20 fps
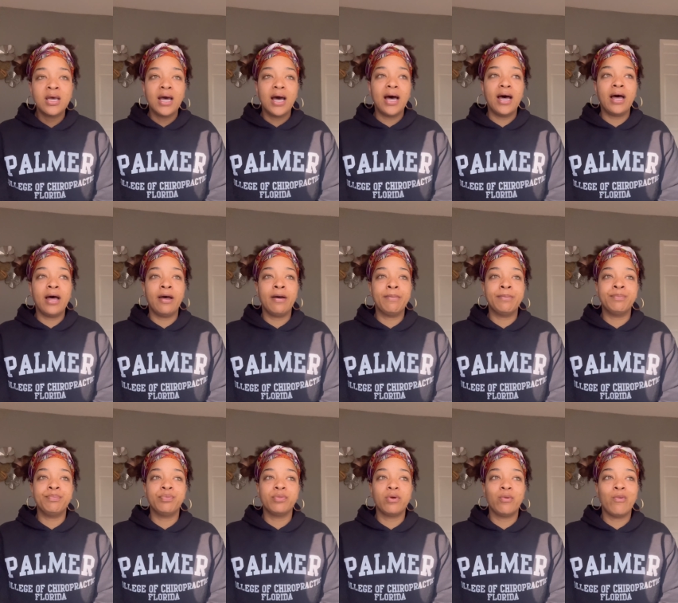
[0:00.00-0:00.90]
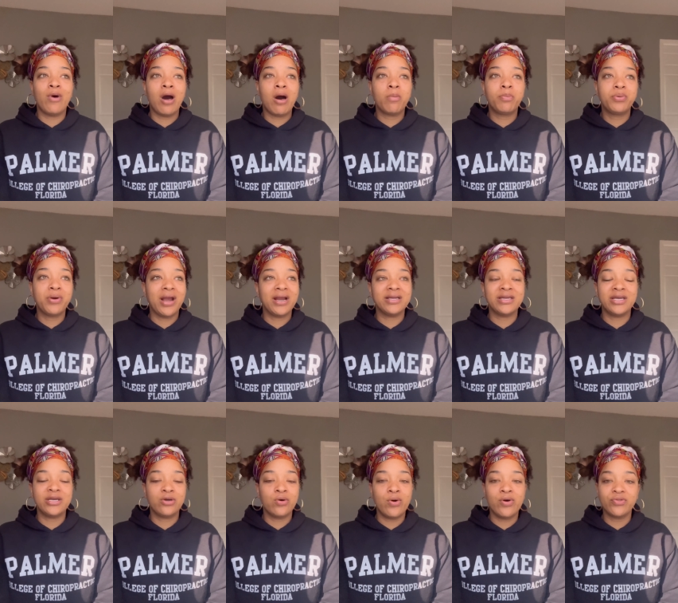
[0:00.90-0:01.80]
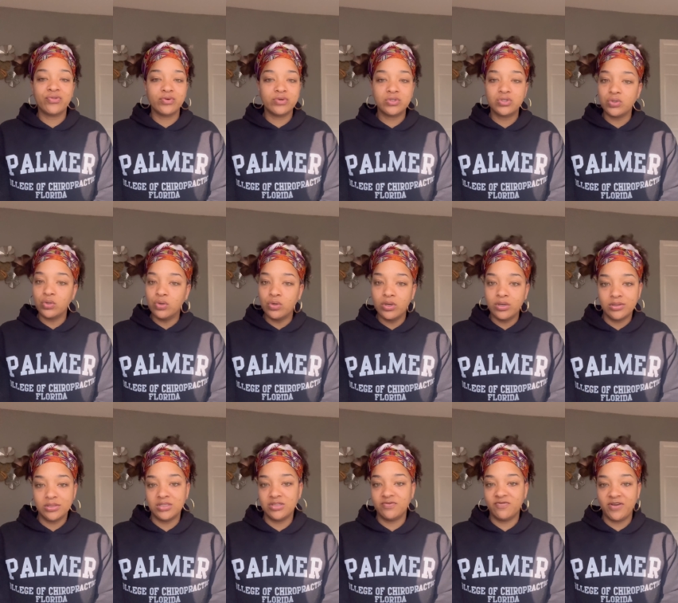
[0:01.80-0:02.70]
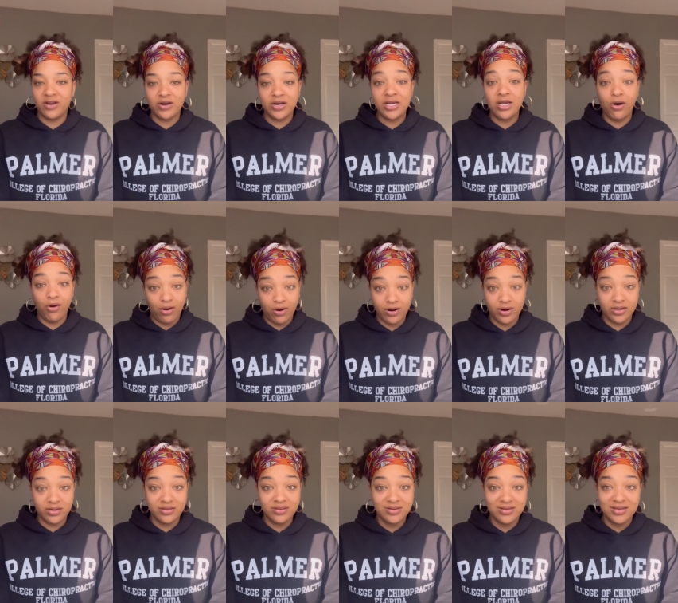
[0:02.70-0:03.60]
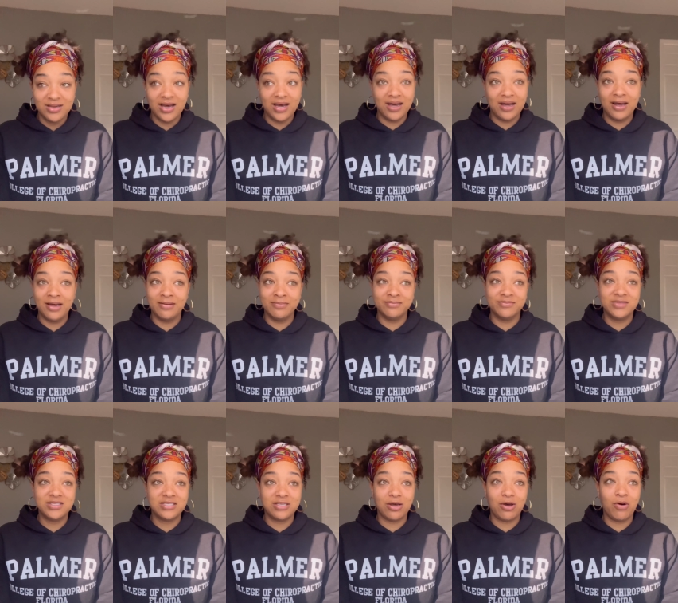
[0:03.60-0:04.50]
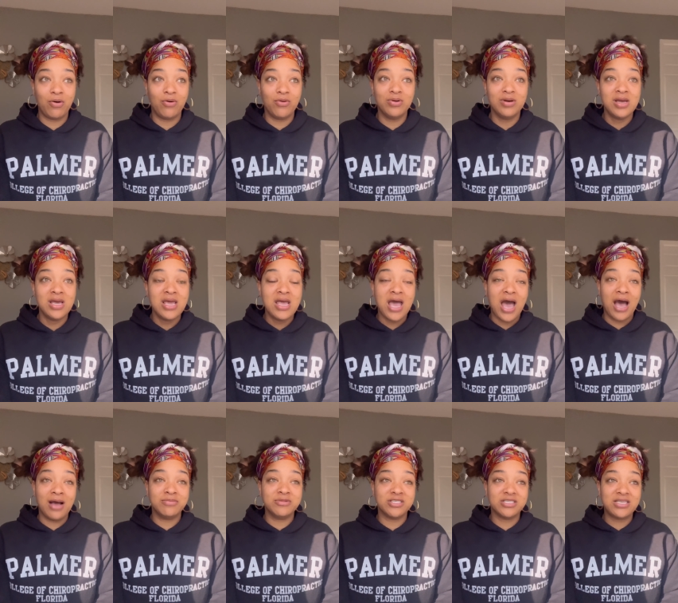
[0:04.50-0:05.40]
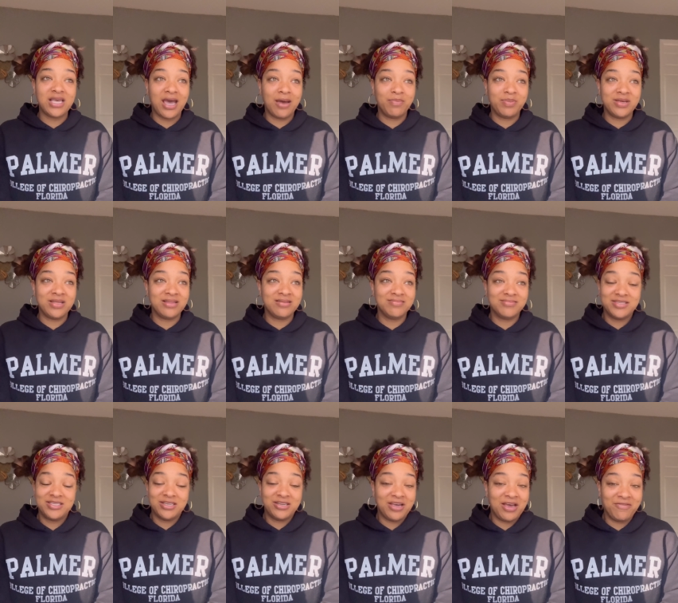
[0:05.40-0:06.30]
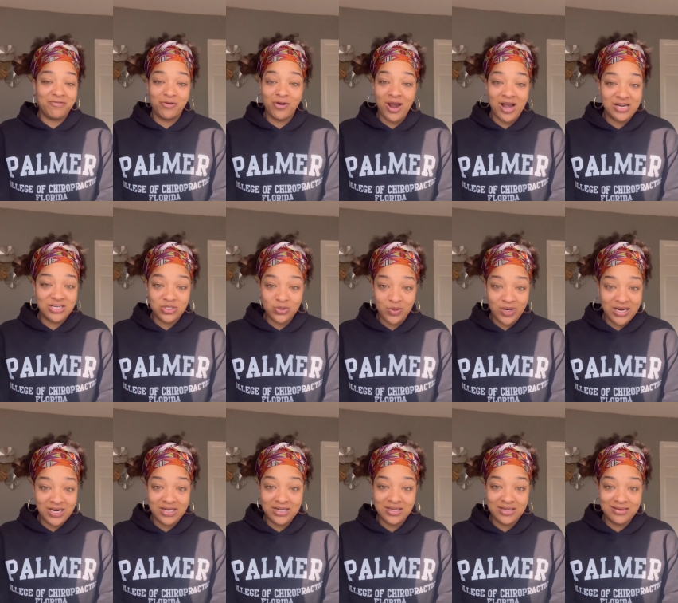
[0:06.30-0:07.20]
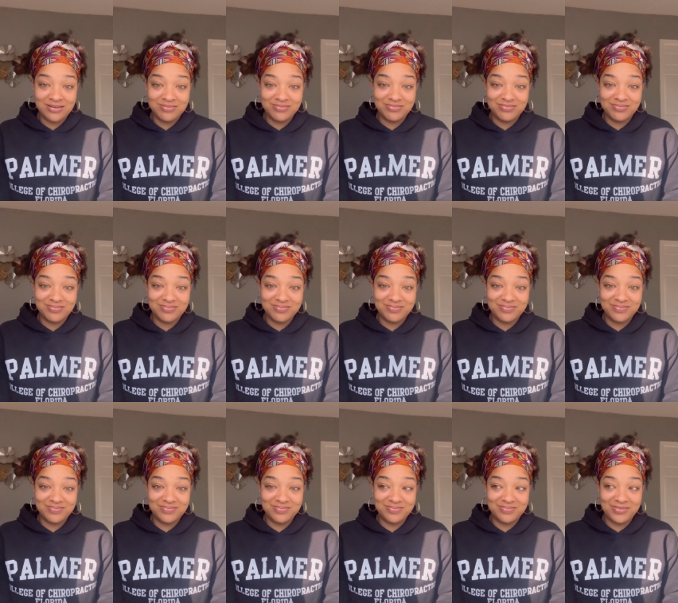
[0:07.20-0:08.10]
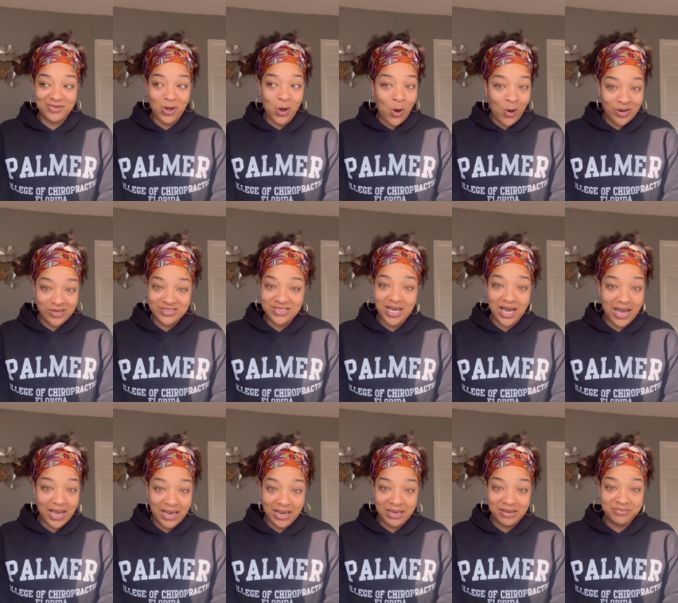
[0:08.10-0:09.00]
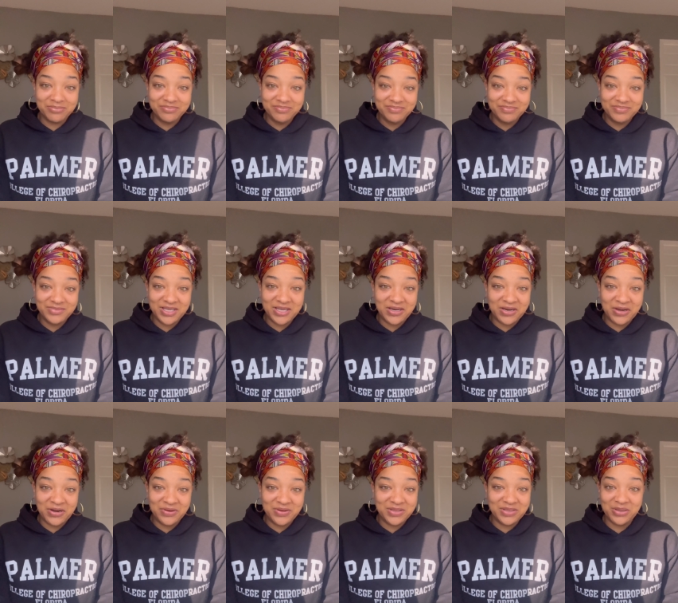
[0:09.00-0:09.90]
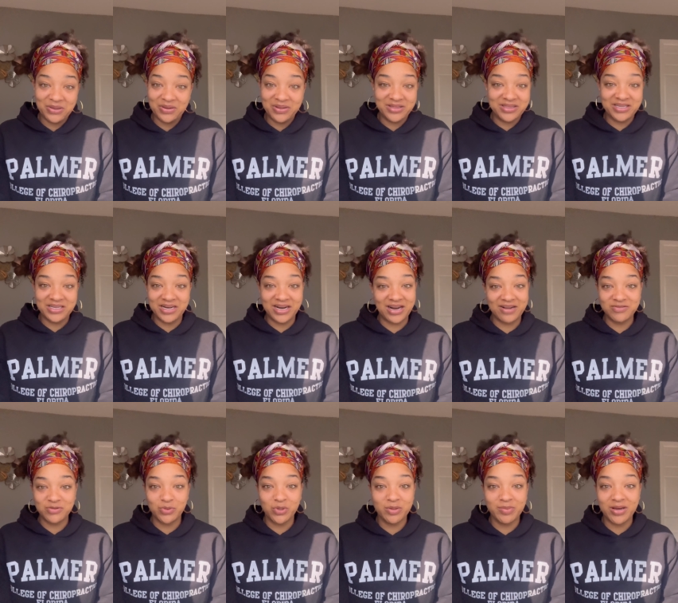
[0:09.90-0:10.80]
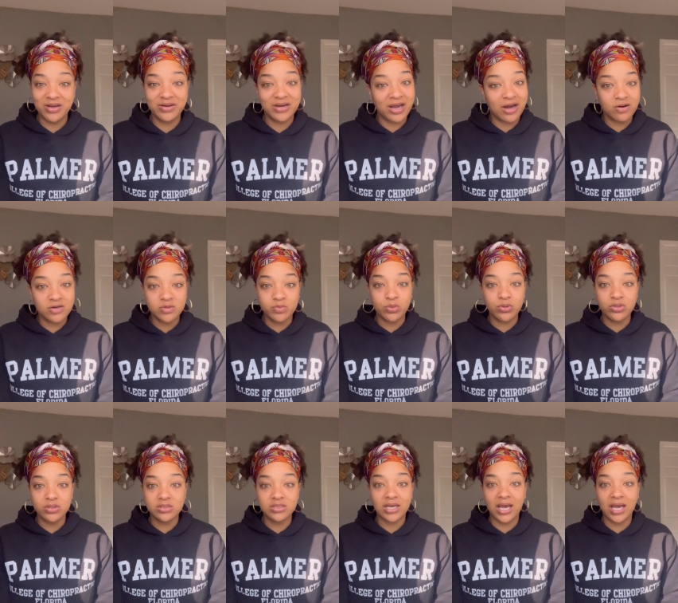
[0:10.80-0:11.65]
Um, while pregnant, going through school, it was very hard. Um, so I'm just happy to have graduated on time, you know, and the only thing I have to worry about now is boards.